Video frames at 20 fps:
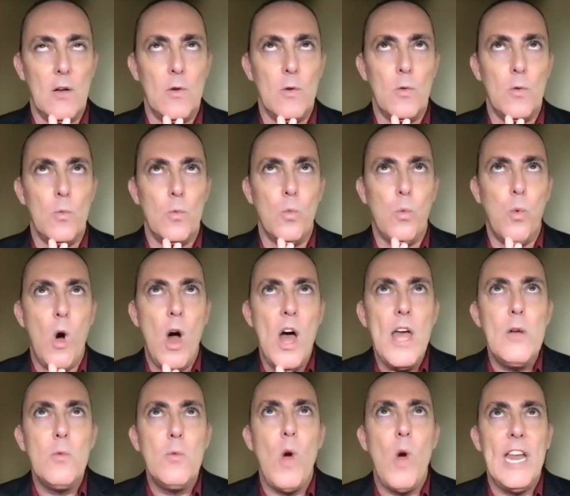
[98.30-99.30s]

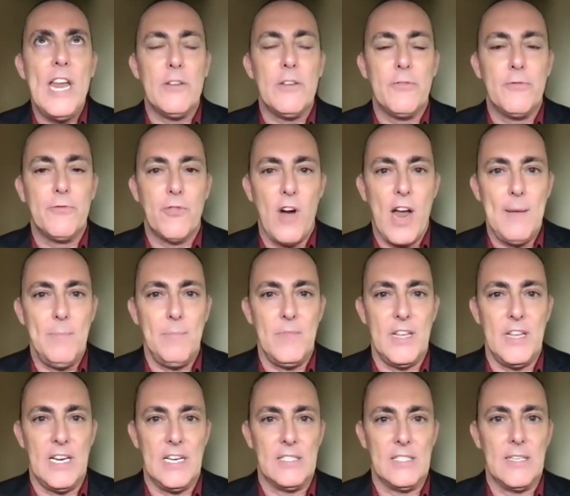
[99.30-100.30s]
one way to frame
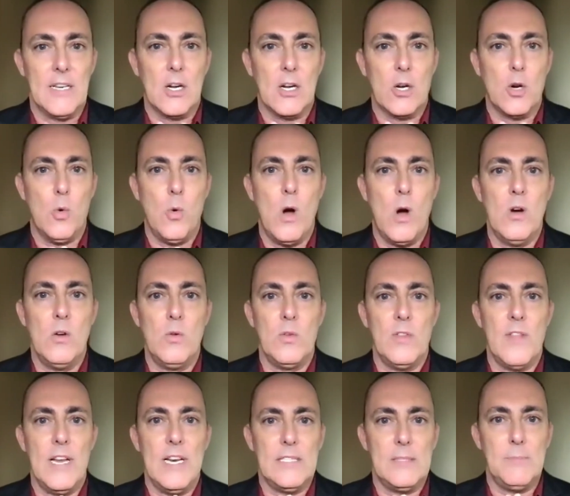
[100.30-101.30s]
this and a
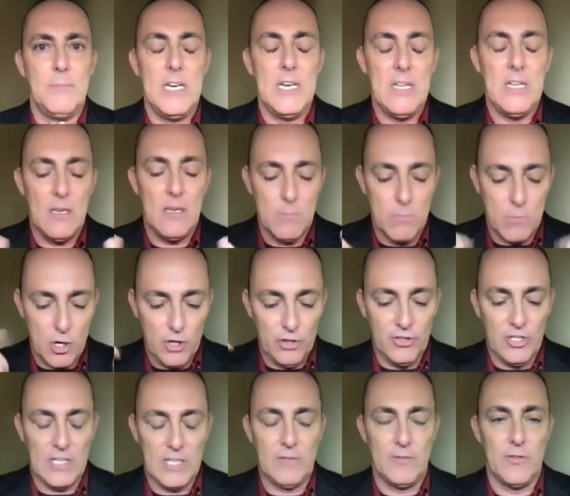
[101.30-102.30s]
quote that has been
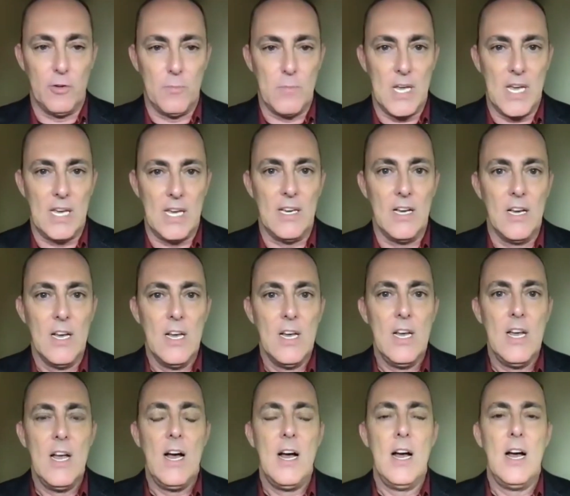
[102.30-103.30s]
emerging for me
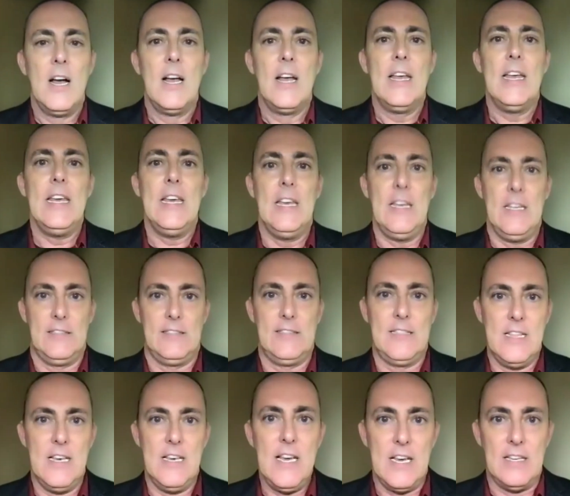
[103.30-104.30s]
is
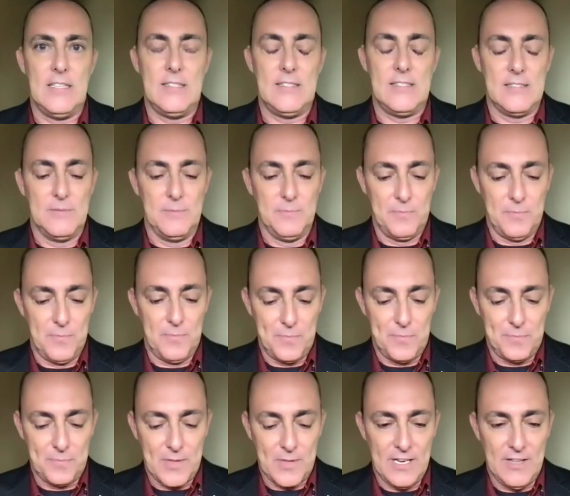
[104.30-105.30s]
this:
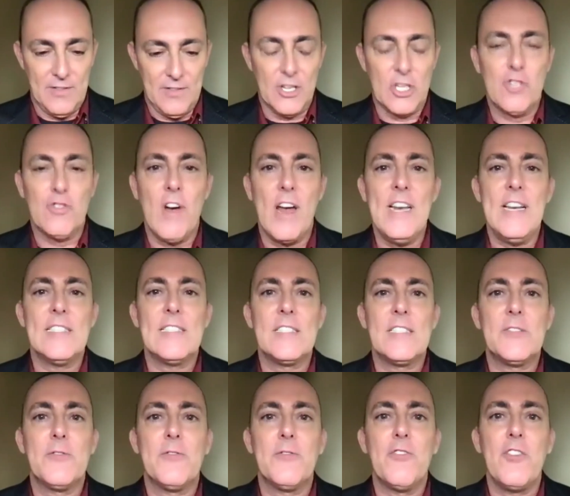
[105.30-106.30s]
the
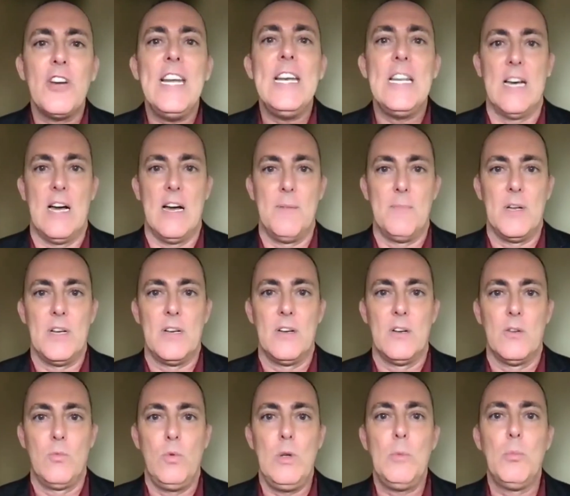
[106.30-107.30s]
greatest freedom
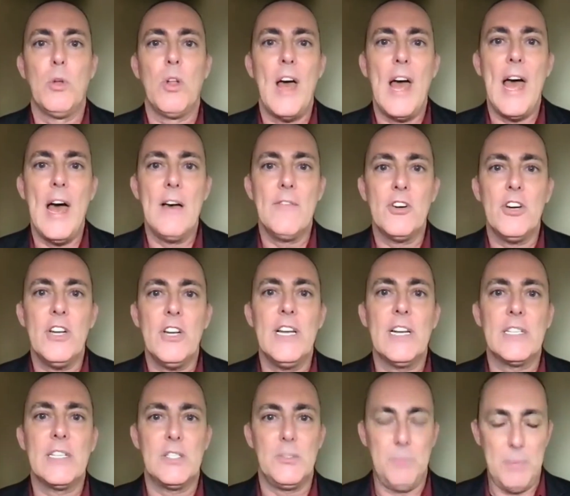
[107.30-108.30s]
we will ever
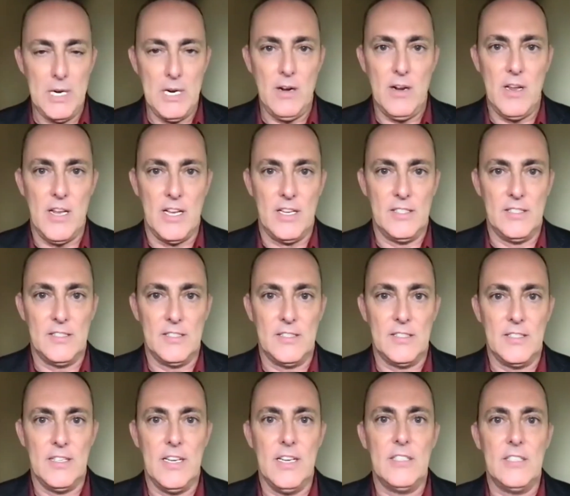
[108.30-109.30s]
experience
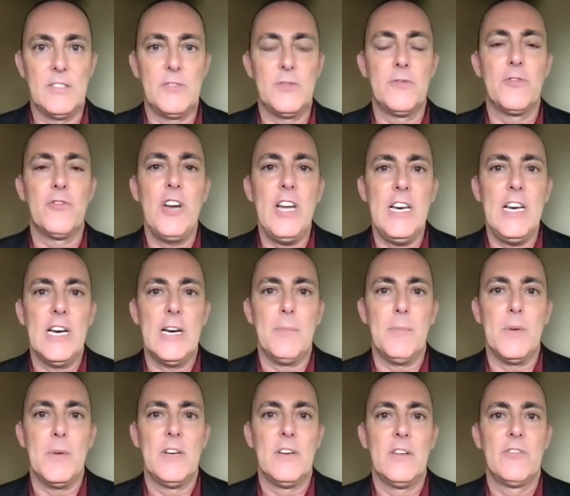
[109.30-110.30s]
is
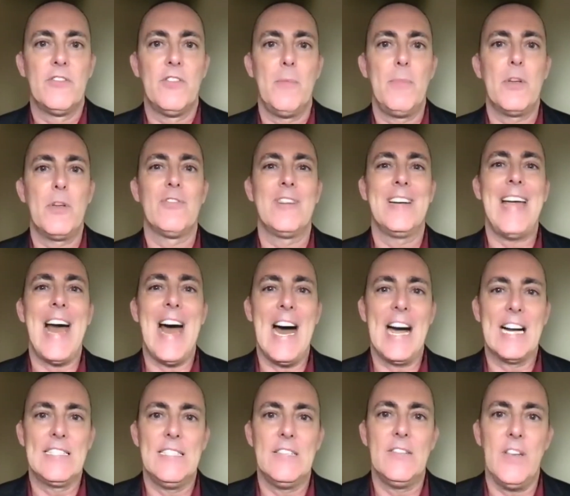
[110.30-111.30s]
freedom from the
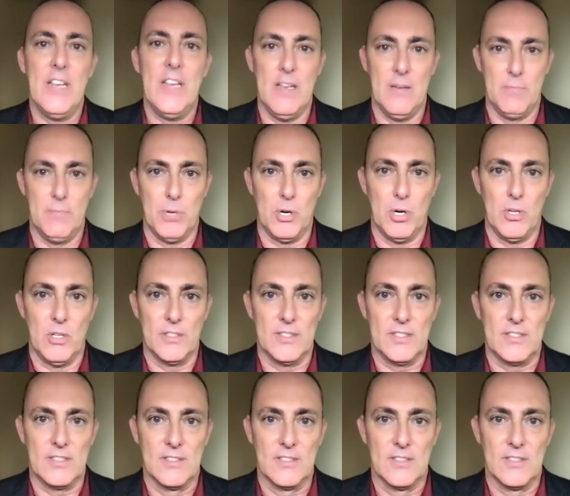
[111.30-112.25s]
reactive impulse.